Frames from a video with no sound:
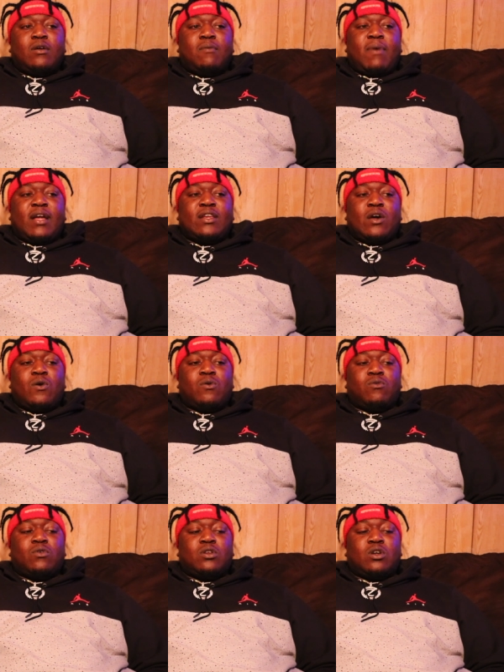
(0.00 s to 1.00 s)
back
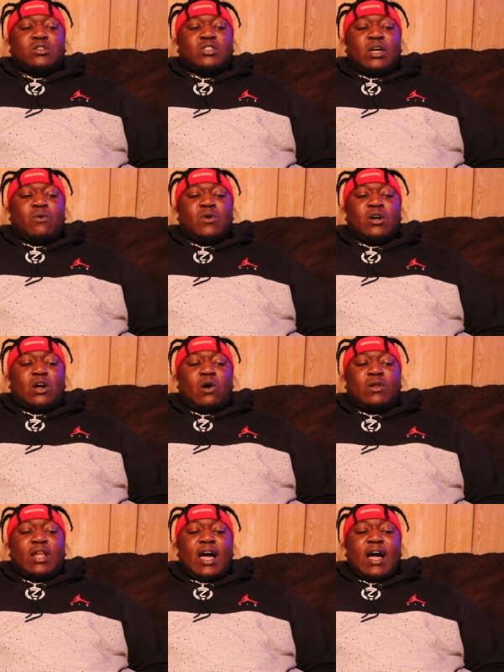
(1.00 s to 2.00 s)
though, you know what I'm saying. We'll
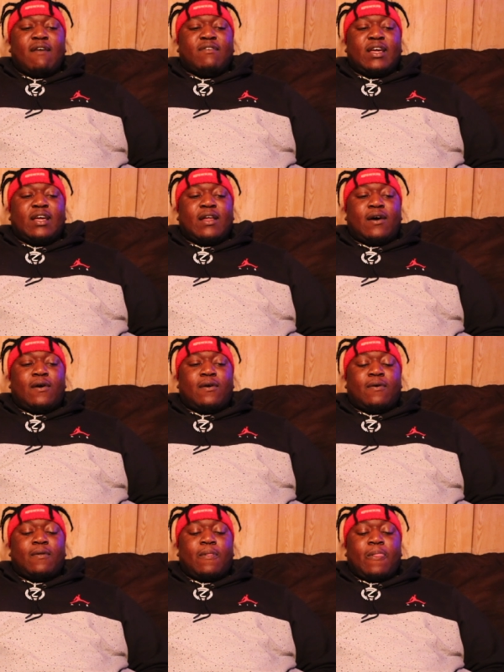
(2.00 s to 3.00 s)
go live then
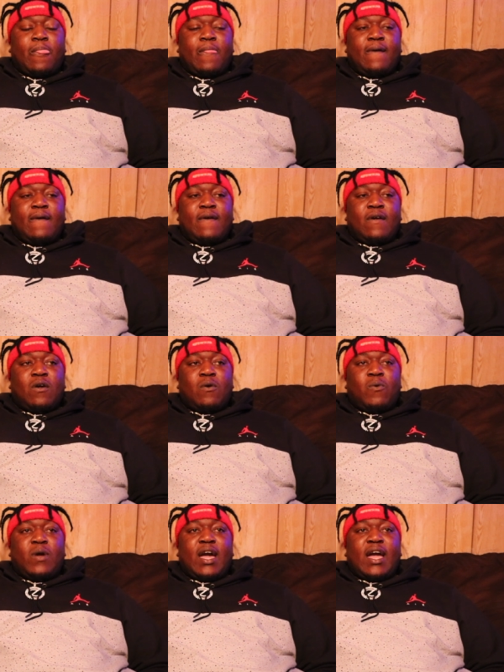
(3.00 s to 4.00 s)
um
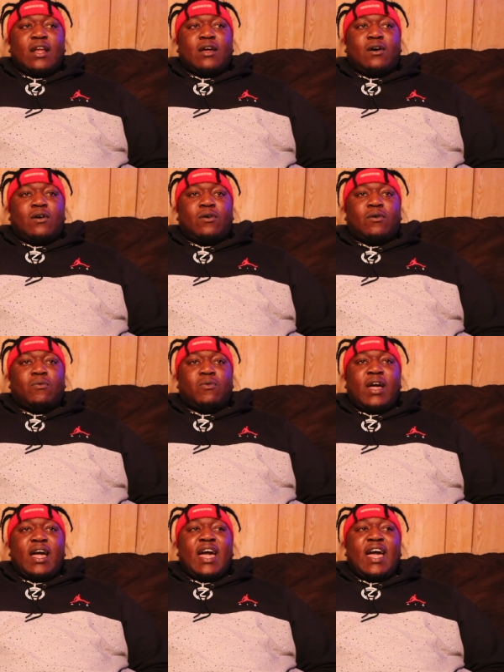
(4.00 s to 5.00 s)
we had um
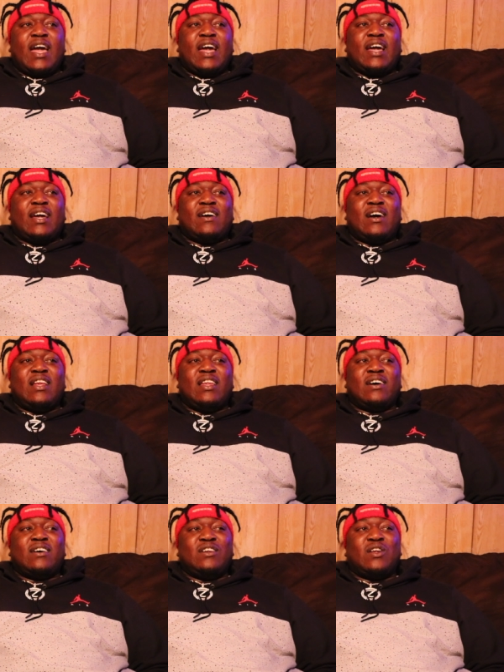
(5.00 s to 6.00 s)
we had had a
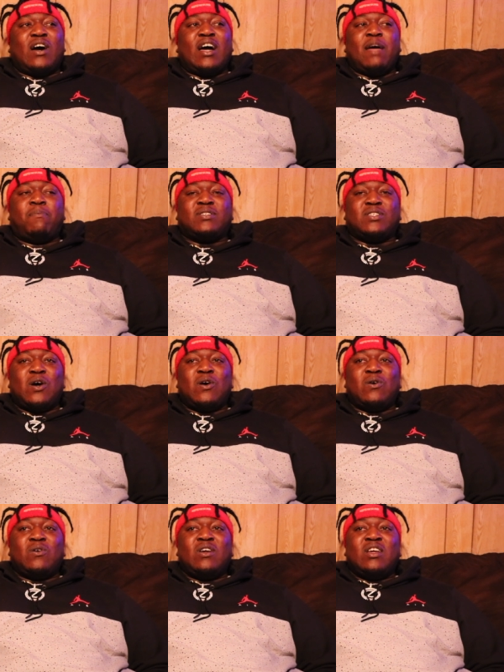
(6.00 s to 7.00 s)
little you know an
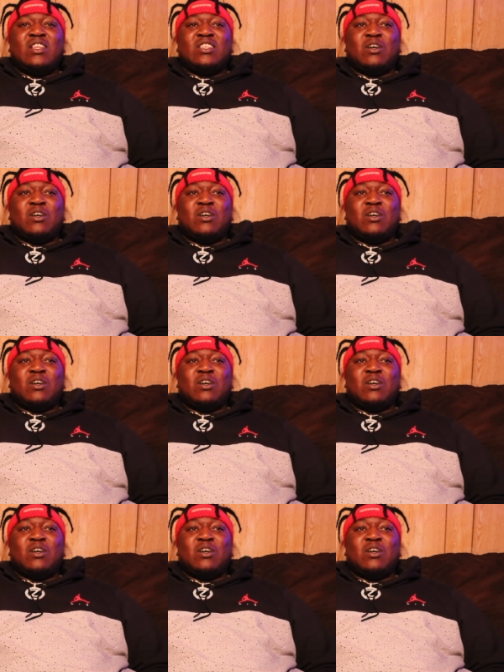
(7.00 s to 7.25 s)
episode yeah.